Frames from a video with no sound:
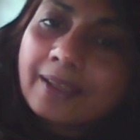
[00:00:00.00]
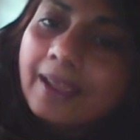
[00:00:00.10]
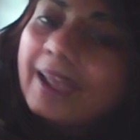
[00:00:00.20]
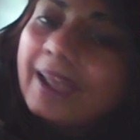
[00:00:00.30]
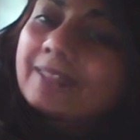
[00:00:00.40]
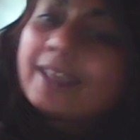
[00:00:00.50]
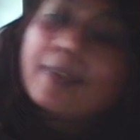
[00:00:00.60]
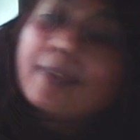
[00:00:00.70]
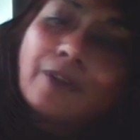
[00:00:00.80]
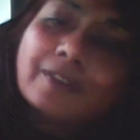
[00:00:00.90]
And then
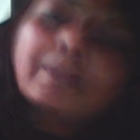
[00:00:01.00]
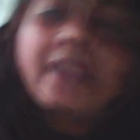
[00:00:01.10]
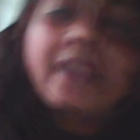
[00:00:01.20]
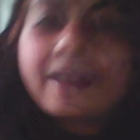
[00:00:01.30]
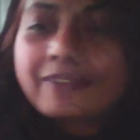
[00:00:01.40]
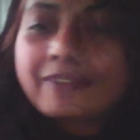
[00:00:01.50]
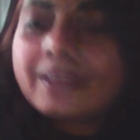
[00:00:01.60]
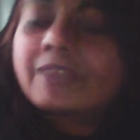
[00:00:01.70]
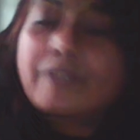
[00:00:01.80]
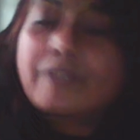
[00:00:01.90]
all of them laughing
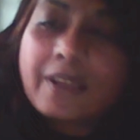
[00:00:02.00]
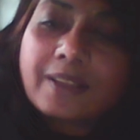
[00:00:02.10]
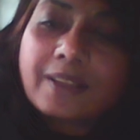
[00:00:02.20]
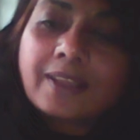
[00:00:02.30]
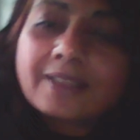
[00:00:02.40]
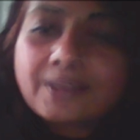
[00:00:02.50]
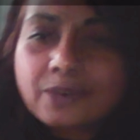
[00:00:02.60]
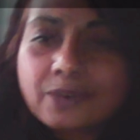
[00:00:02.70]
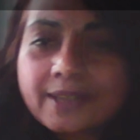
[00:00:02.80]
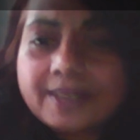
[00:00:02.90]
and friendly and
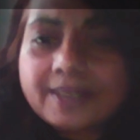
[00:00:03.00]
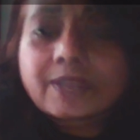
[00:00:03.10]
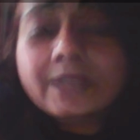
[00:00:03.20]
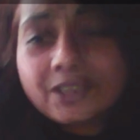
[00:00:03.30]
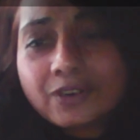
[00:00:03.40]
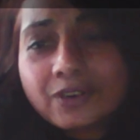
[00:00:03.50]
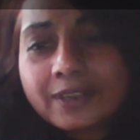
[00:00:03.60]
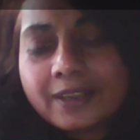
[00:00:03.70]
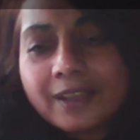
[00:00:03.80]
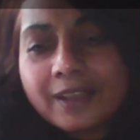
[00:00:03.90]
socializing. So
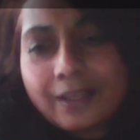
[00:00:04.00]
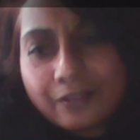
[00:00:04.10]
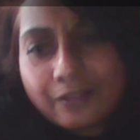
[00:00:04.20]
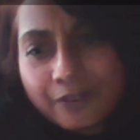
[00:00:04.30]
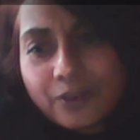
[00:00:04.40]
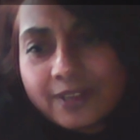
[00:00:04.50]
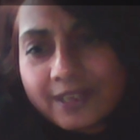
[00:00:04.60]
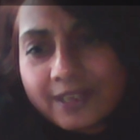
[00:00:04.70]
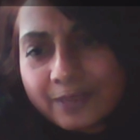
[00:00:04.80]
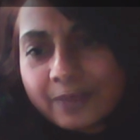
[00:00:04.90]
literally, the fusion
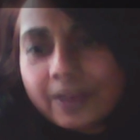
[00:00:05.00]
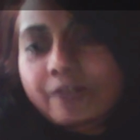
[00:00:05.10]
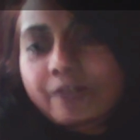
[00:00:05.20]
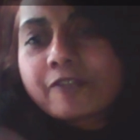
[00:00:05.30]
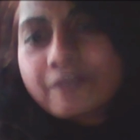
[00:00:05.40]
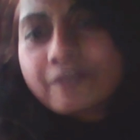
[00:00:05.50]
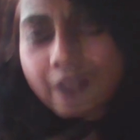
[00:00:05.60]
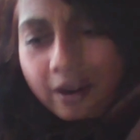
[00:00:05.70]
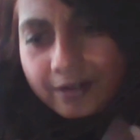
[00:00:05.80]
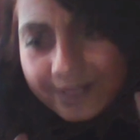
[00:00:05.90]
center people are,
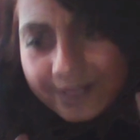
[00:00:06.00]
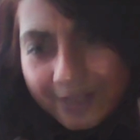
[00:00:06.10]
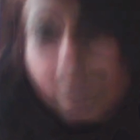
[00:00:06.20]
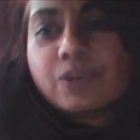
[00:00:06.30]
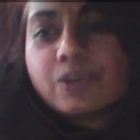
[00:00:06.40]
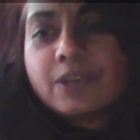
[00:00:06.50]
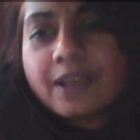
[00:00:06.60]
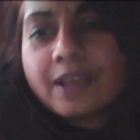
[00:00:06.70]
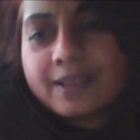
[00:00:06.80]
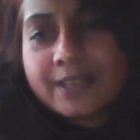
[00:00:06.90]
are
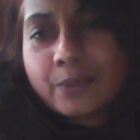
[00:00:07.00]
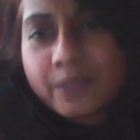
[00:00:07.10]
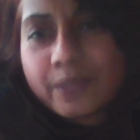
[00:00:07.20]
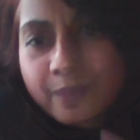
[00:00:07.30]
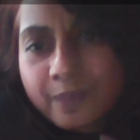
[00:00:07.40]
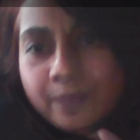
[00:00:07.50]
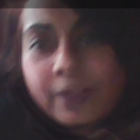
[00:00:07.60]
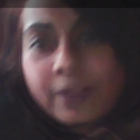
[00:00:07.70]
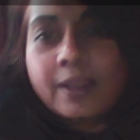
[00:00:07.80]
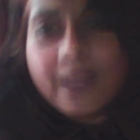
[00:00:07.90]
socializing with the people in
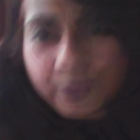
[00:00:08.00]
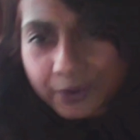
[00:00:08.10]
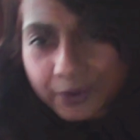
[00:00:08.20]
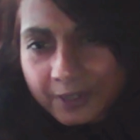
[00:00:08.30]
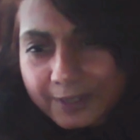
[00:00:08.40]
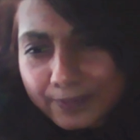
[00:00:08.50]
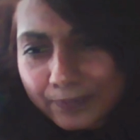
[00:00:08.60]
neighborhoods.